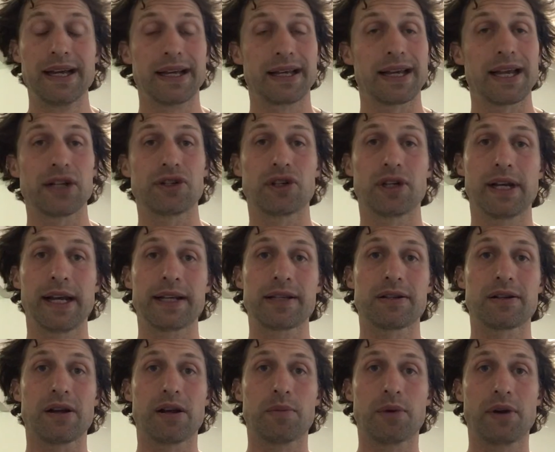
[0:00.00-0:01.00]
Catch you next
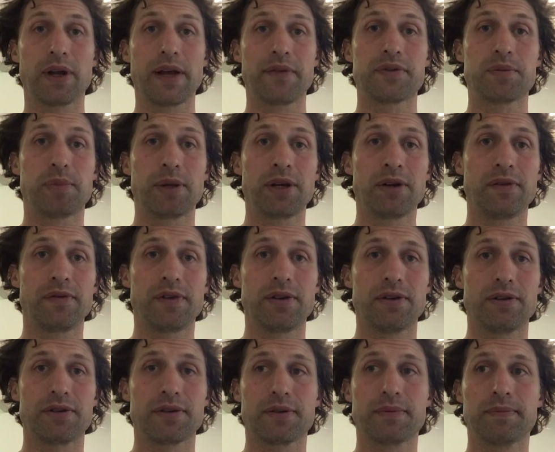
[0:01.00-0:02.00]
time on Hef's Beer
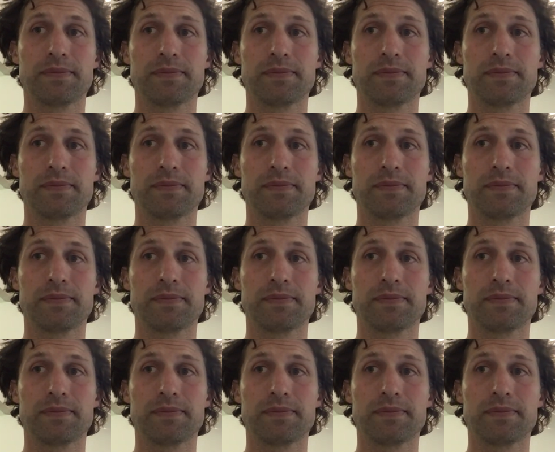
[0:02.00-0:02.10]
Reviews.